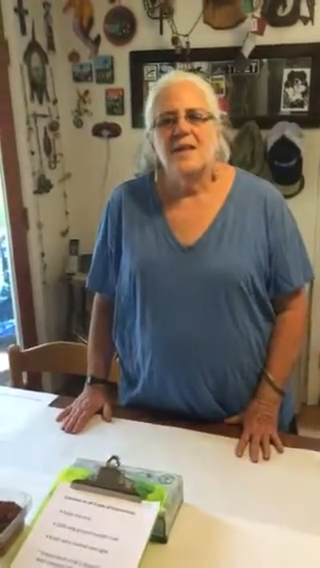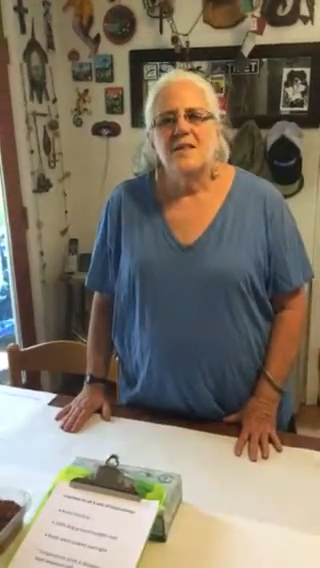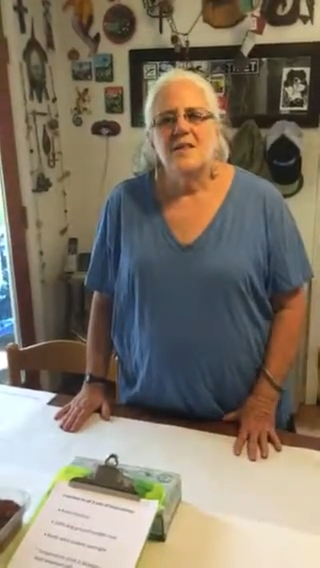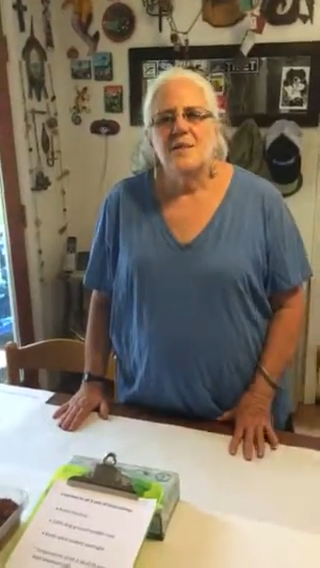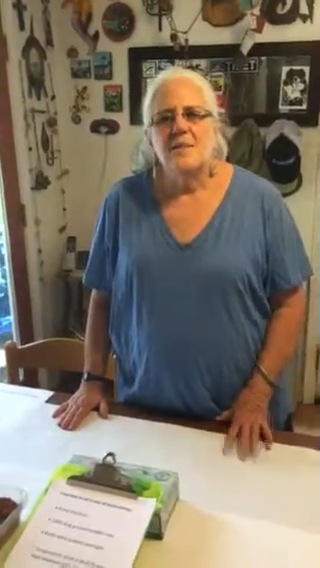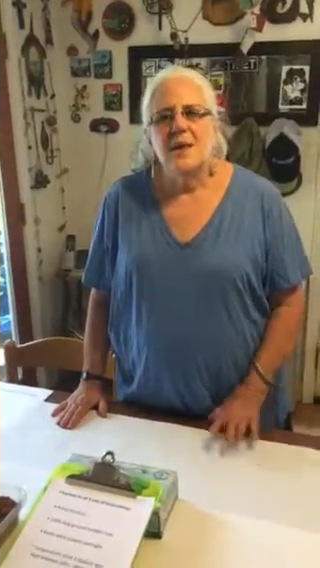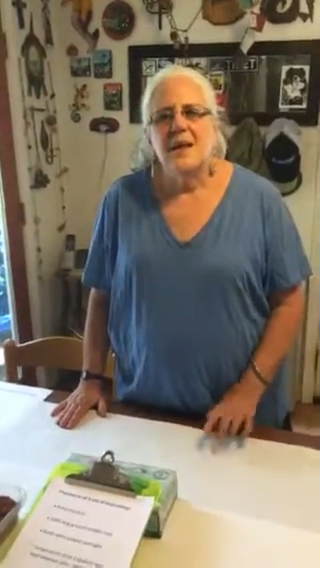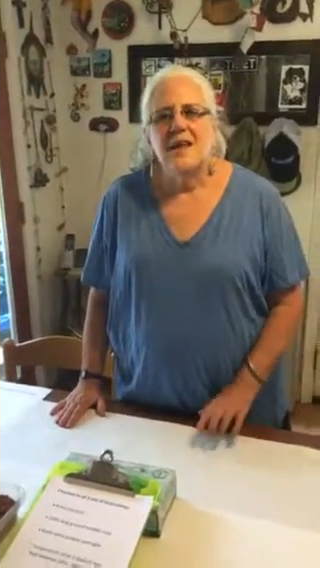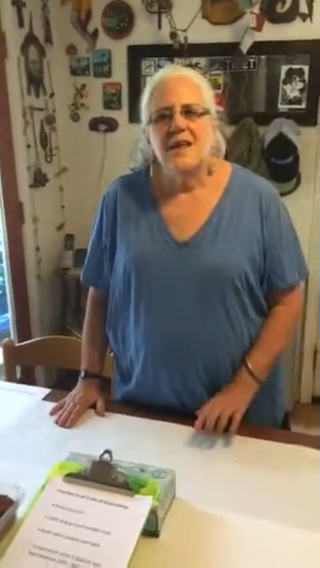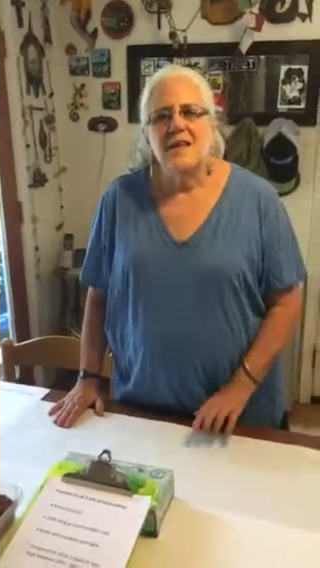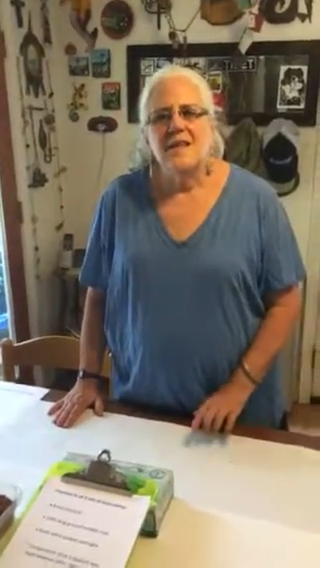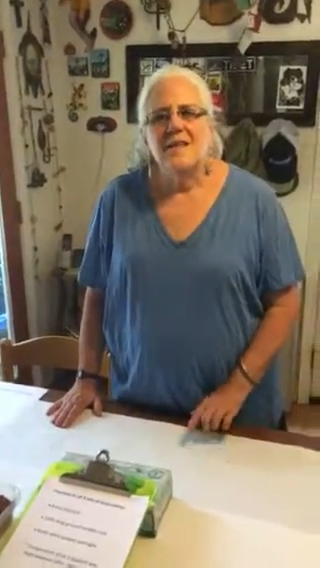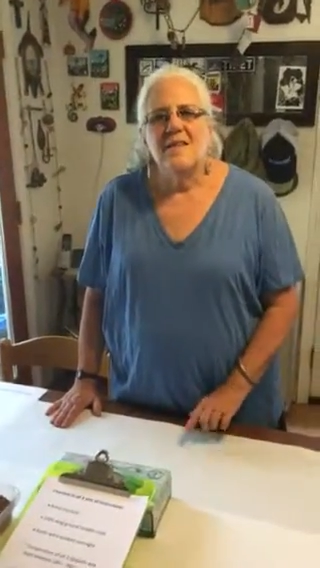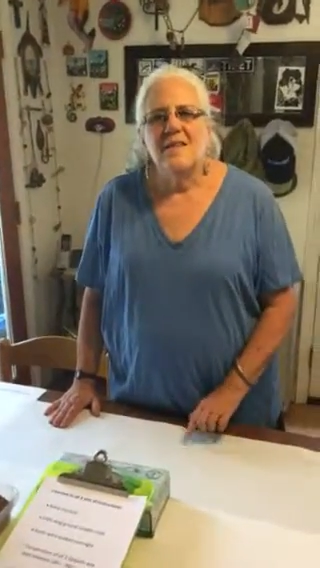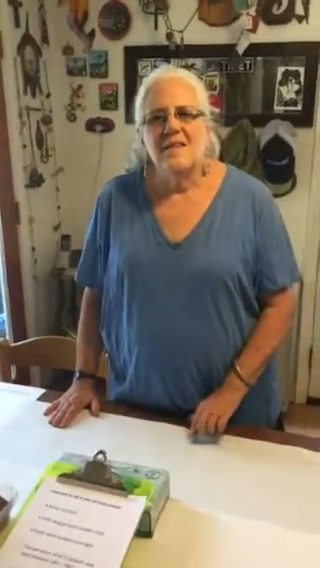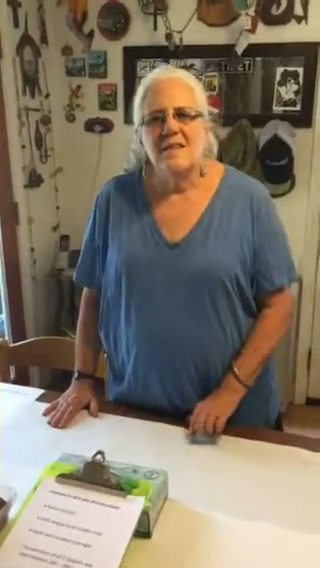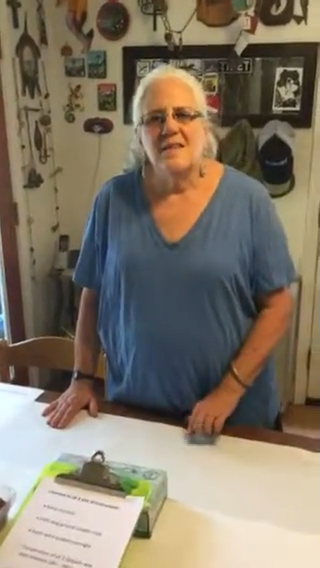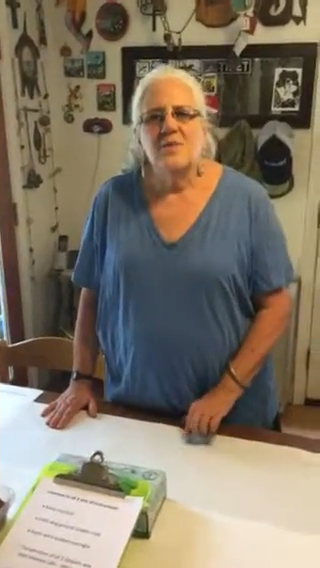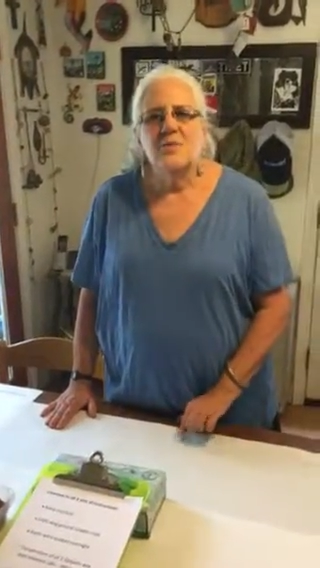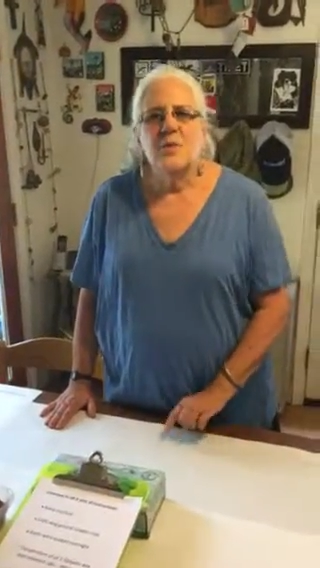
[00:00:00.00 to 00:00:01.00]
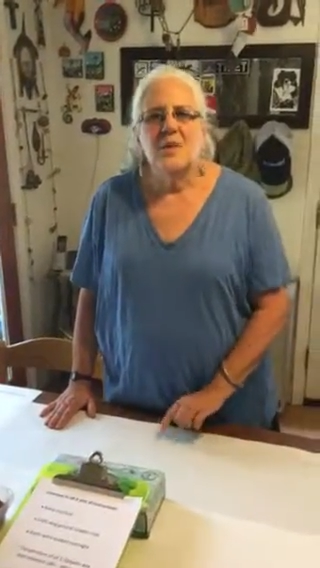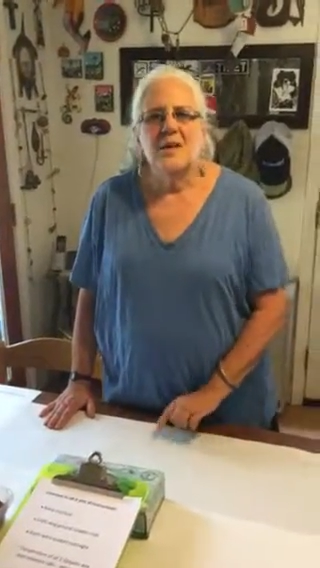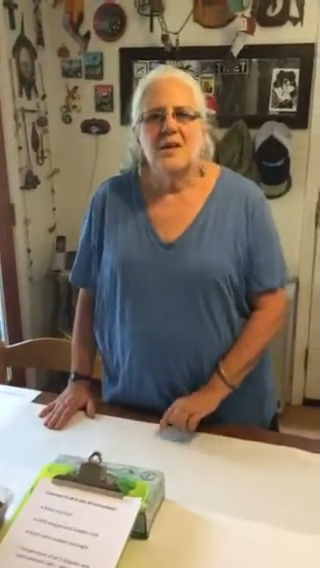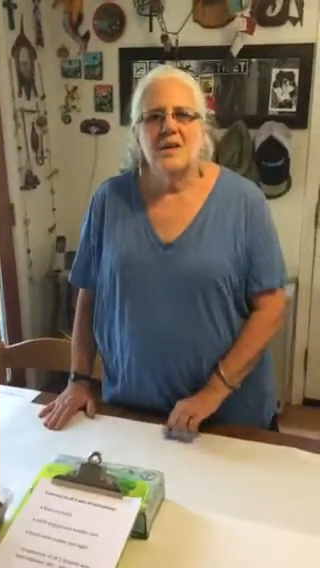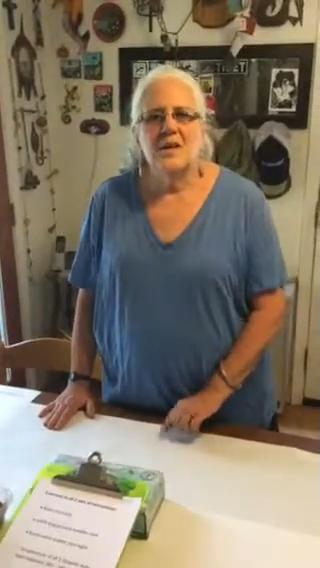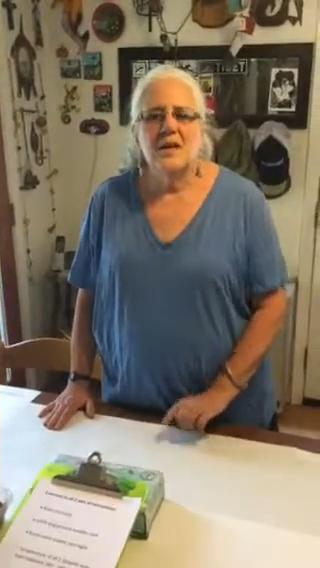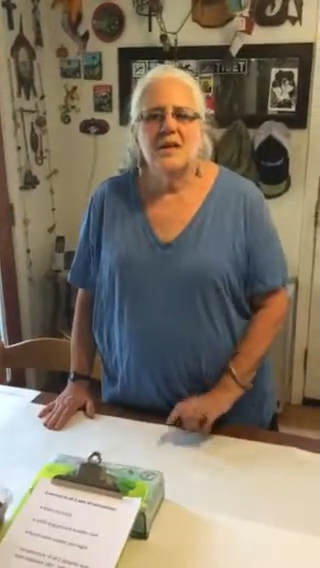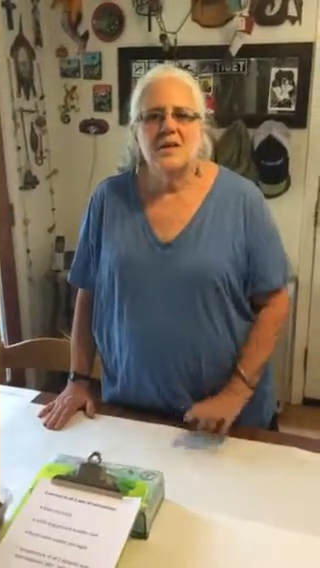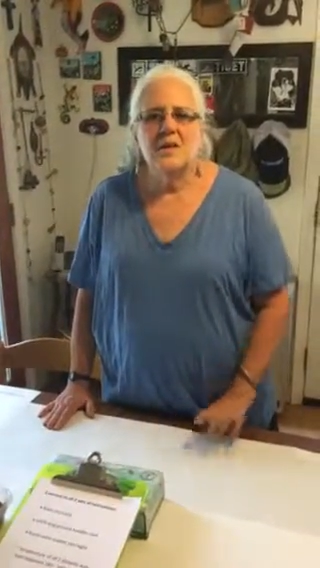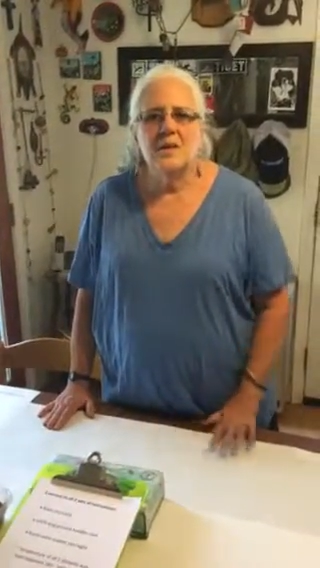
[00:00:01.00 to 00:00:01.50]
to make this one a